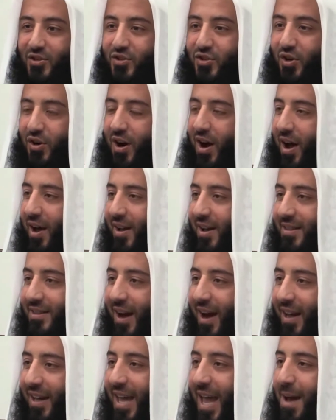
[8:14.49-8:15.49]
So
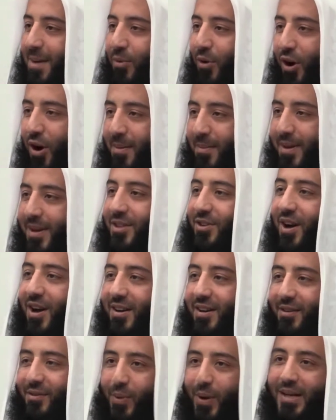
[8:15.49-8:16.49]
I came home and it
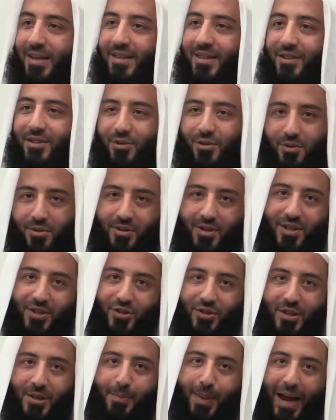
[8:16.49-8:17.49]
kind of went into
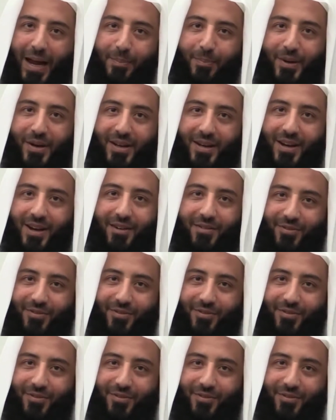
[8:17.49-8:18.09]
the back burner.